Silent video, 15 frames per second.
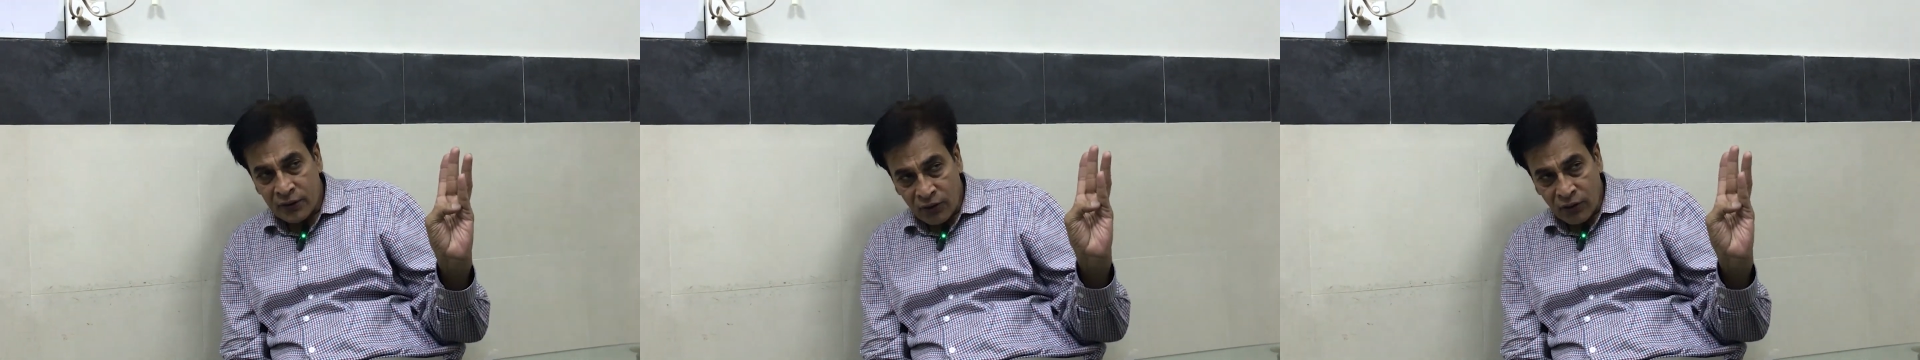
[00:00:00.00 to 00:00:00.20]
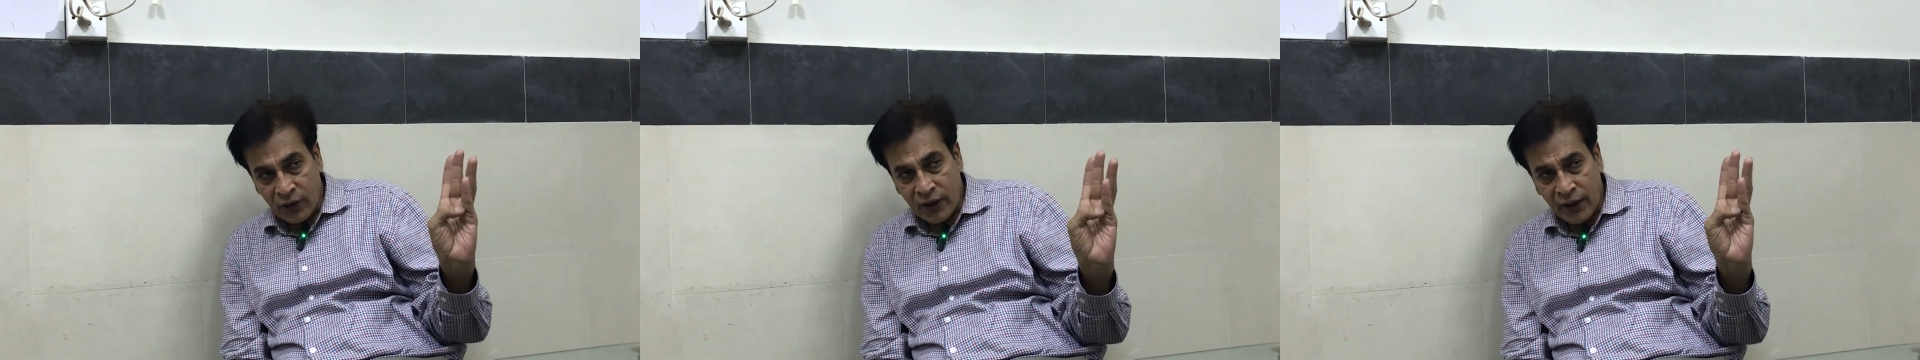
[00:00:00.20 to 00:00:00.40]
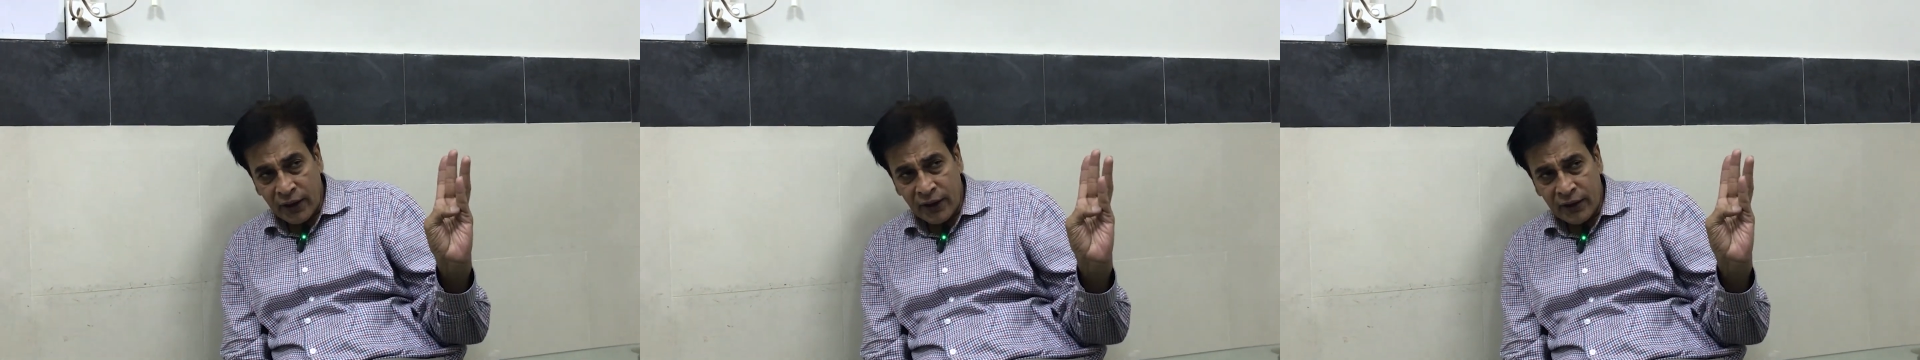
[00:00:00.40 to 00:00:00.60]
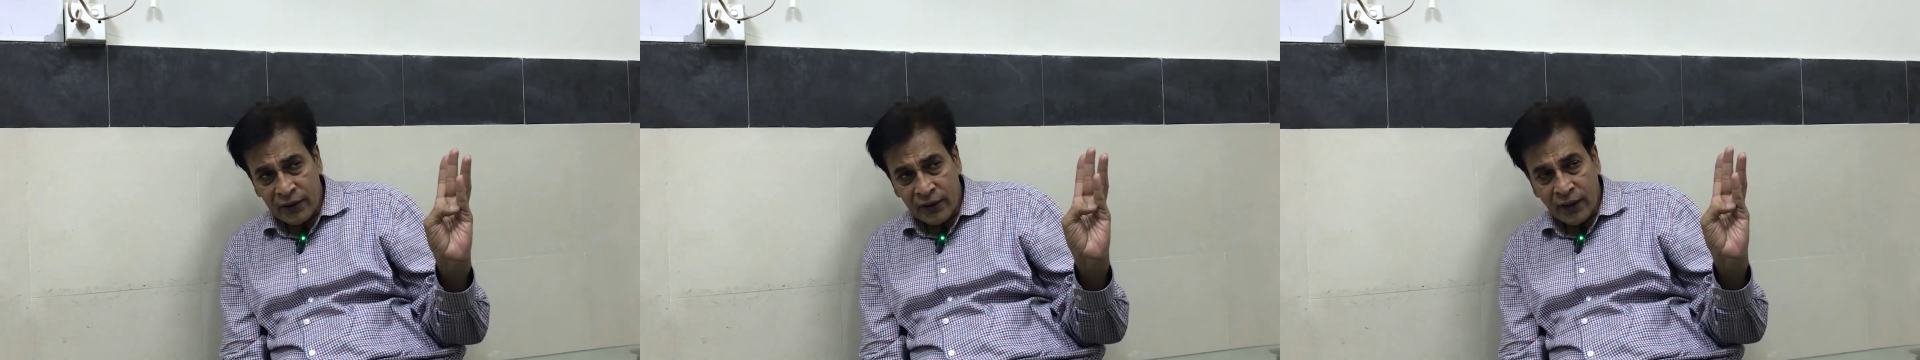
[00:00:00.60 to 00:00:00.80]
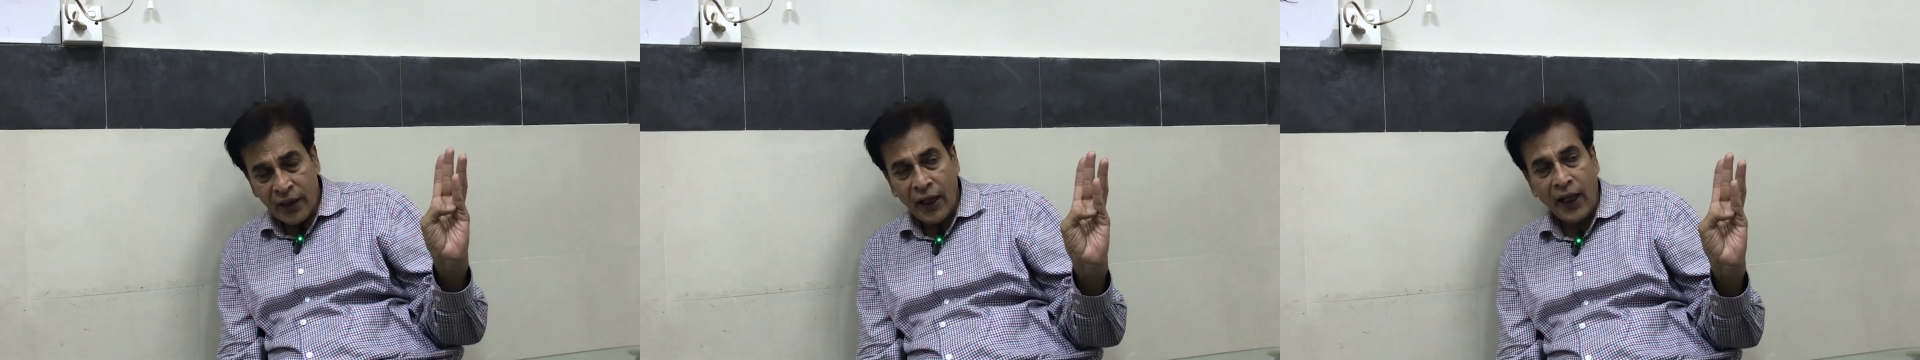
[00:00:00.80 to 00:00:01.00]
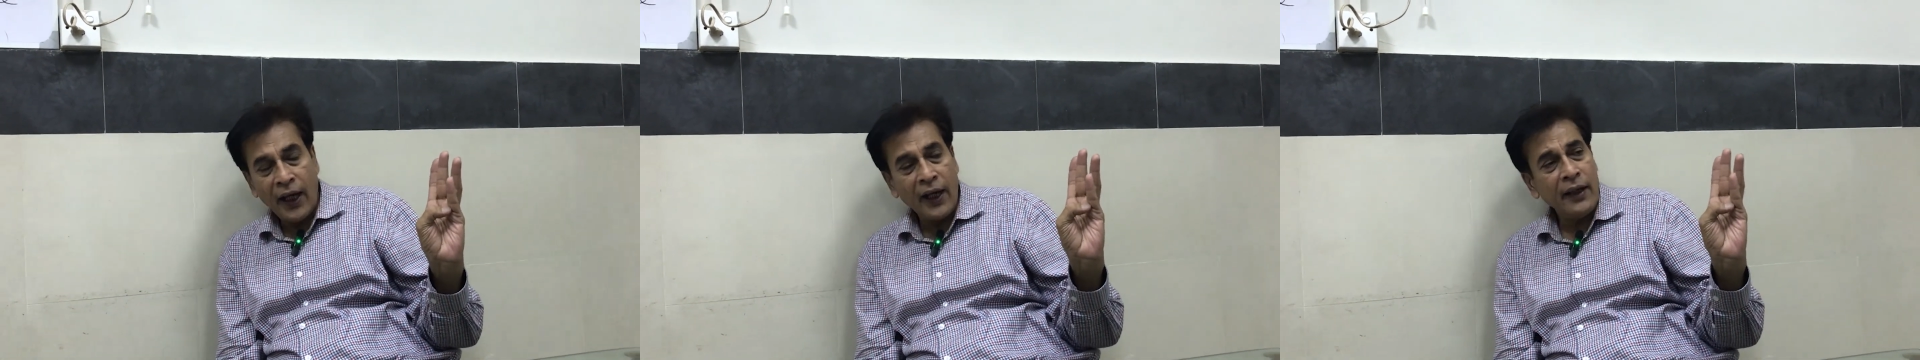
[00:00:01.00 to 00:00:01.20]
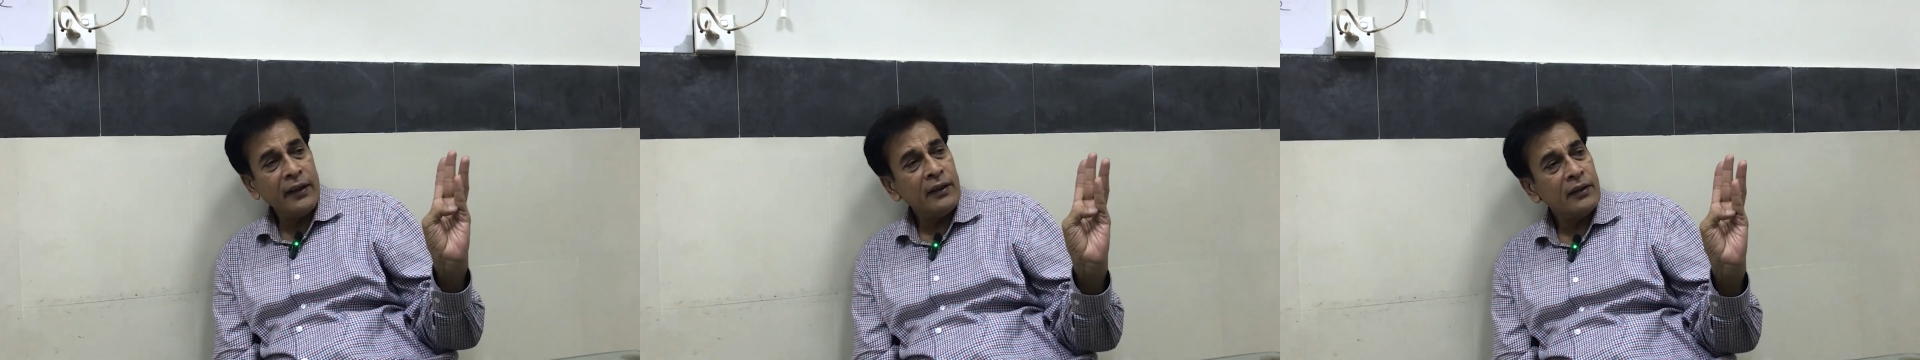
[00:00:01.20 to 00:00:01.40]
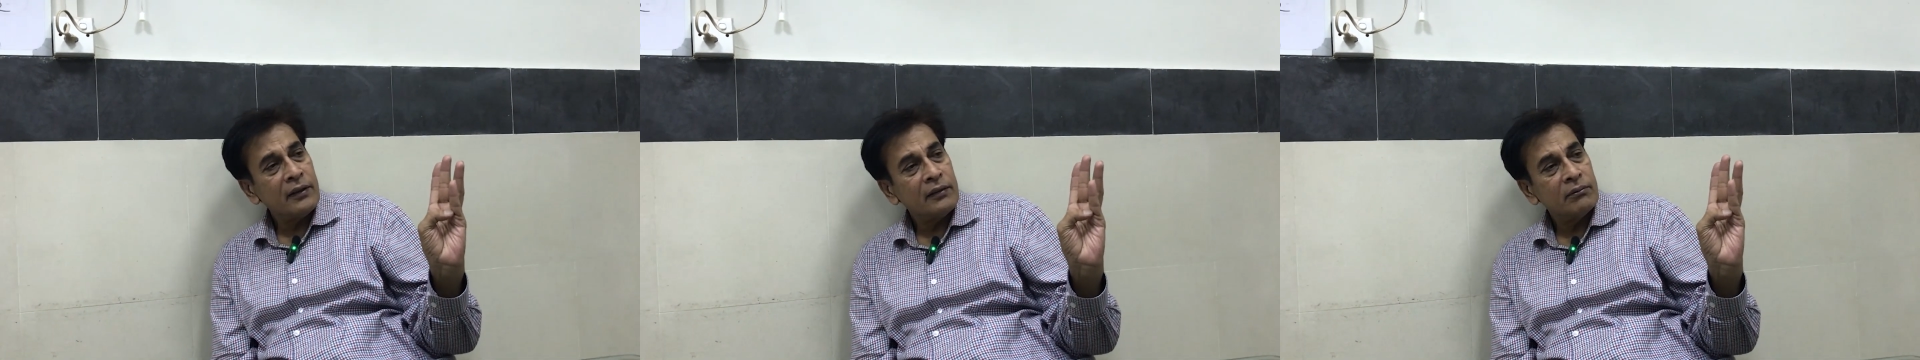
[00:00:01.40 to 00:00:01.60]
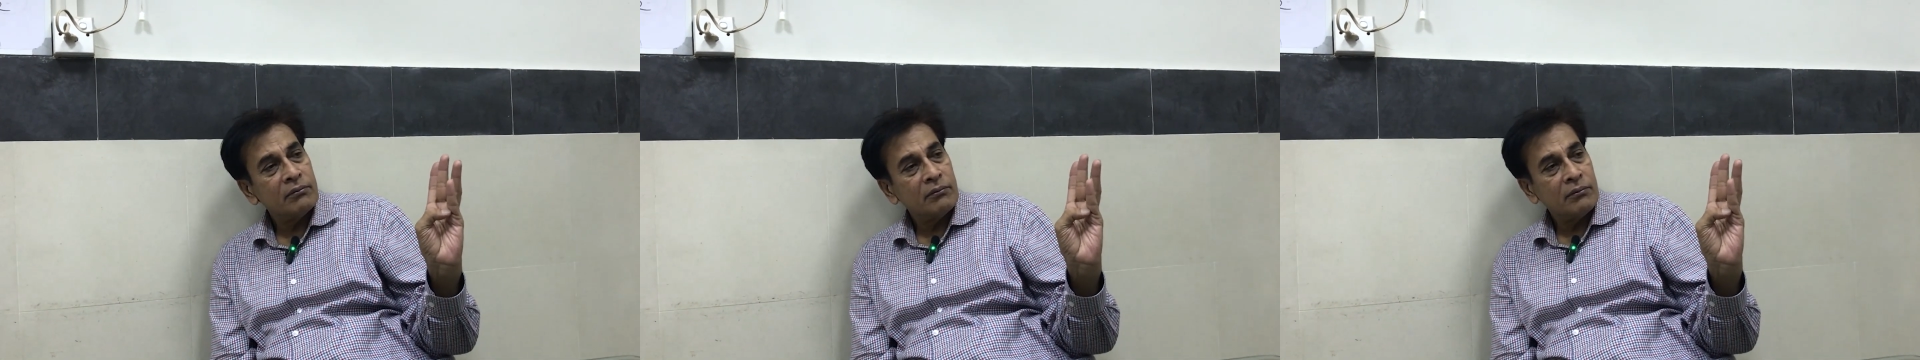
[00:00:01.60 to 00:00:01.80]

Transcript: okay, and